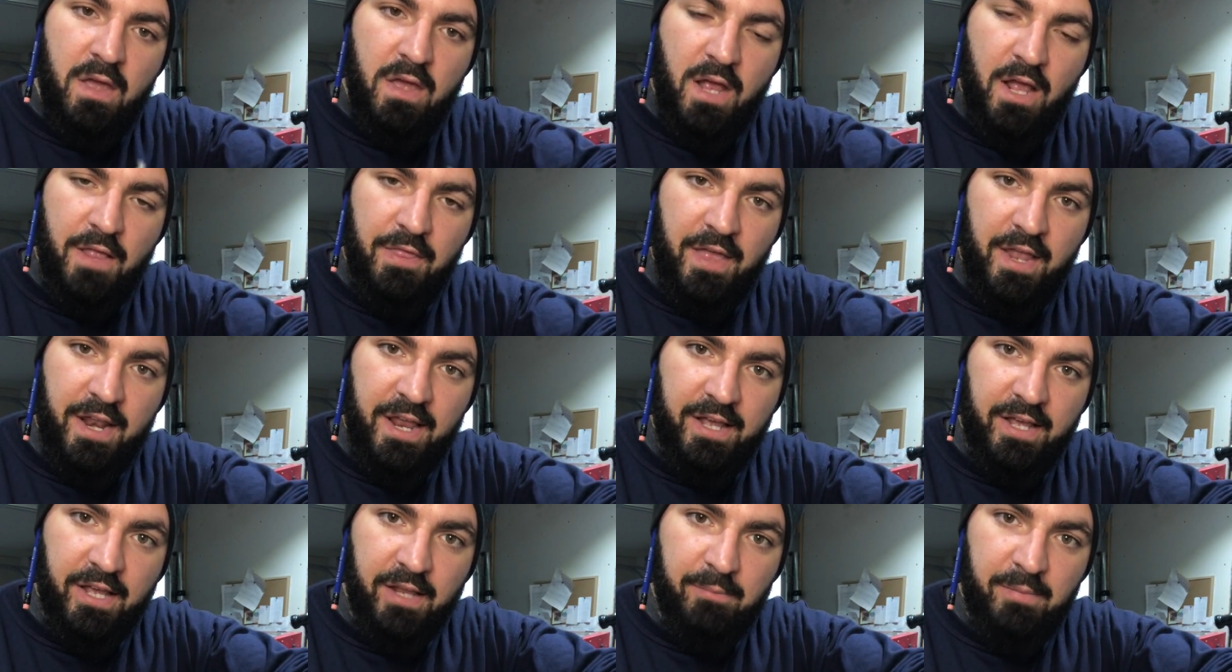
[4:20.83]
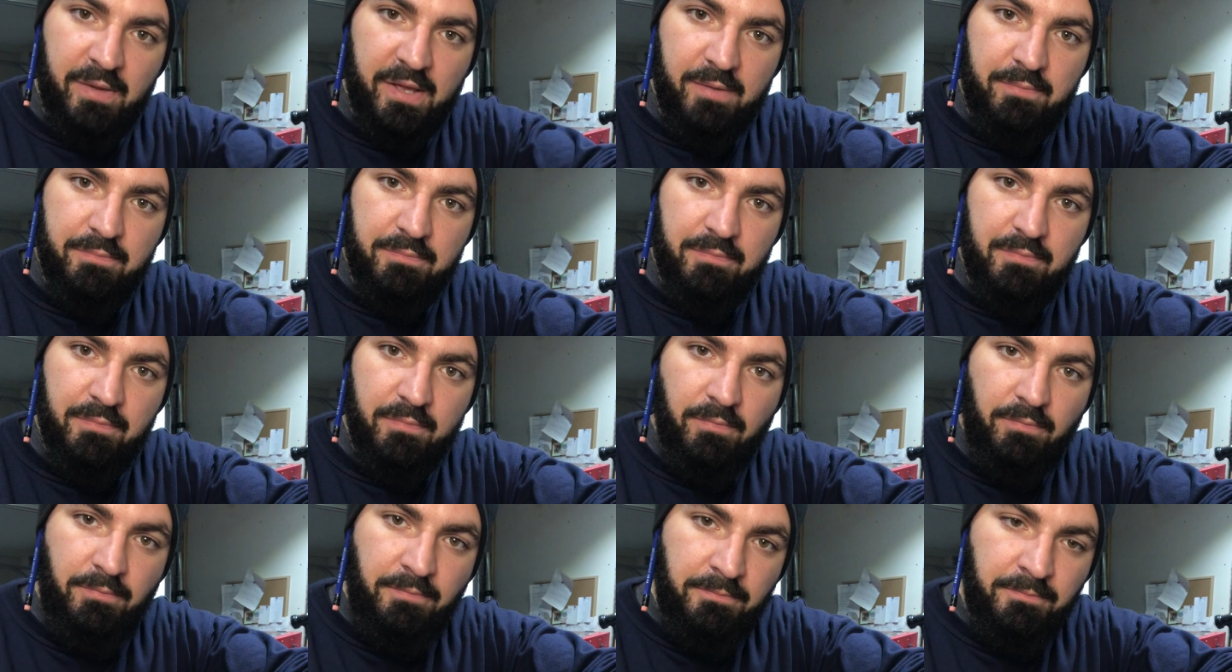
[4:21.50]
And then it can be
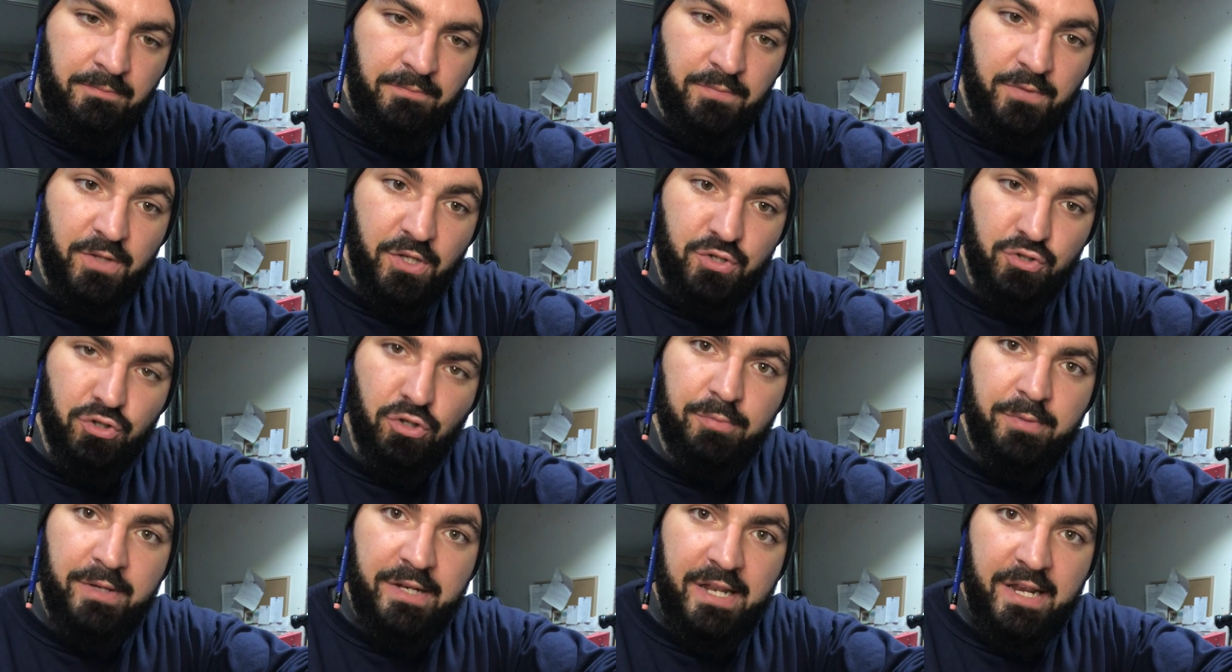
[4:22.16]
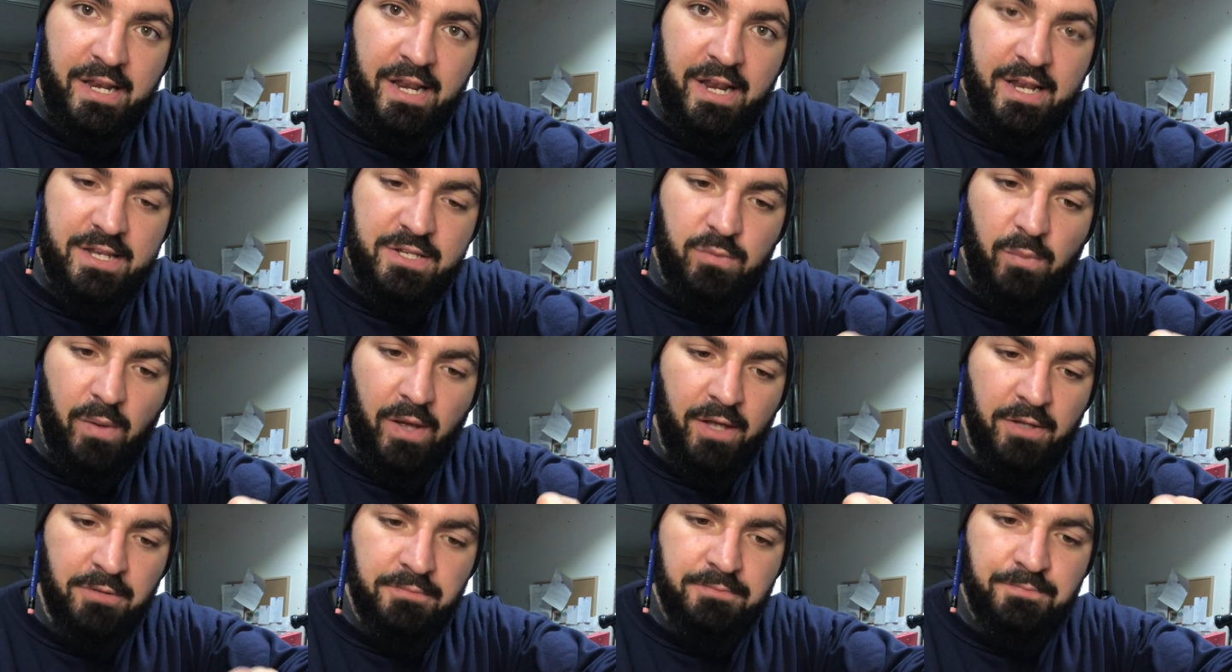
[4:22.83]
the drill bit in it as
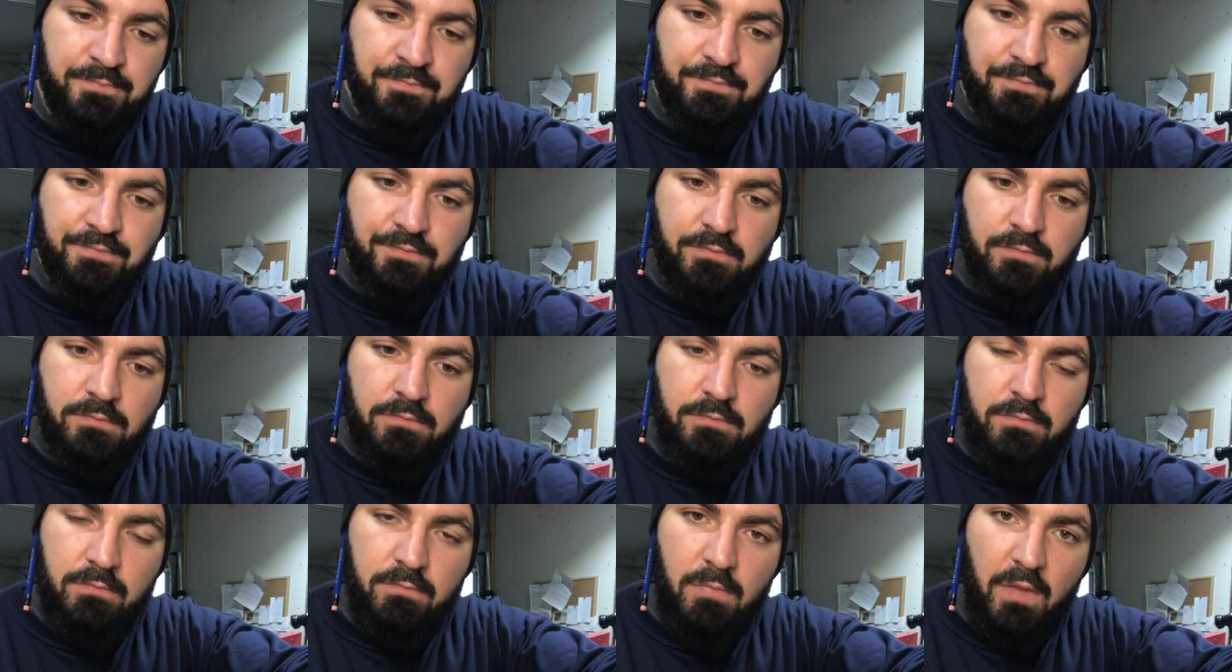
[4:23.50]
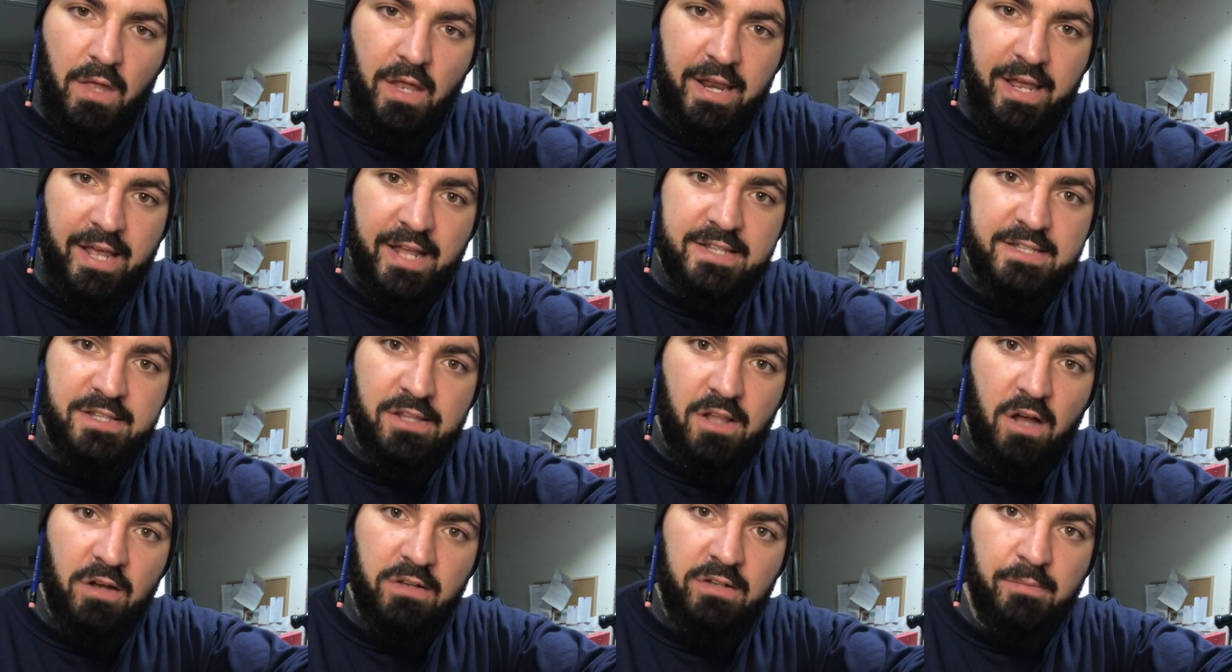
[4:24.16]
well. And it gets
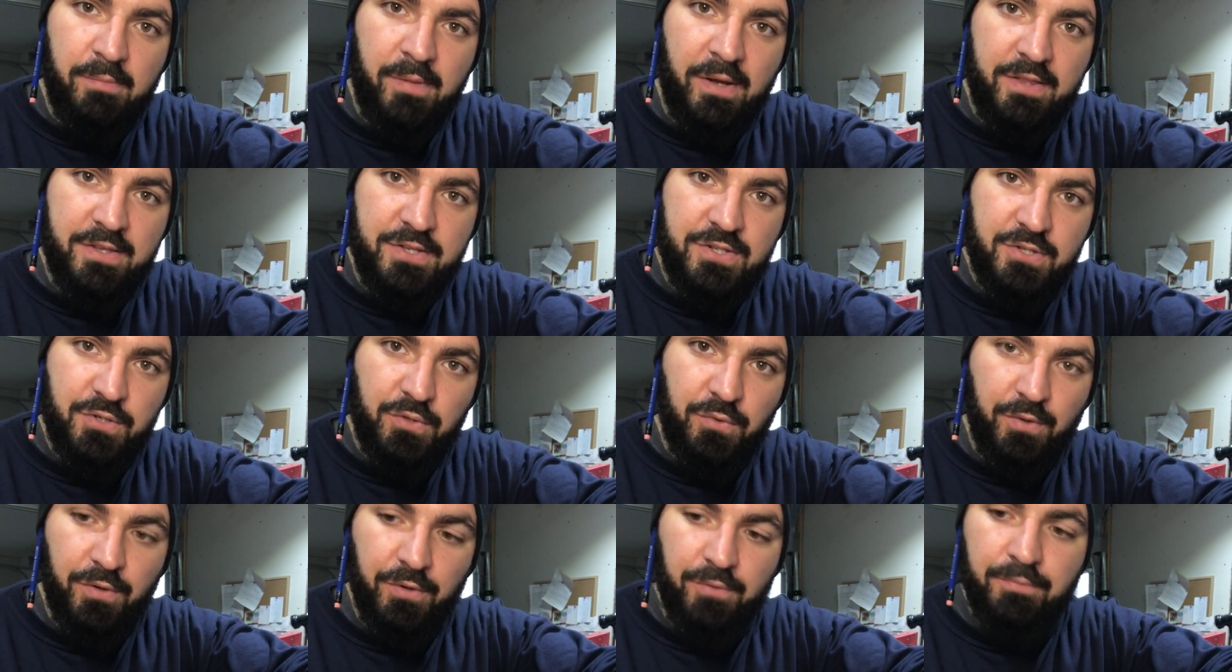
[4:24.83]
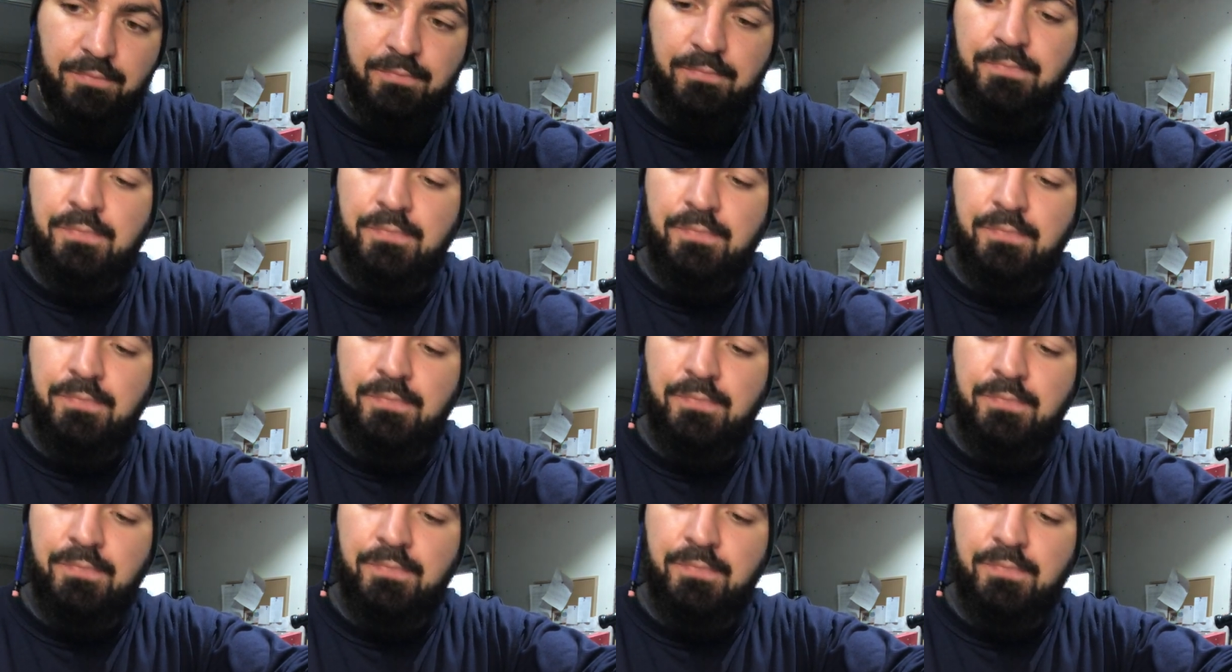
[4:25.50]
locked in by the screw.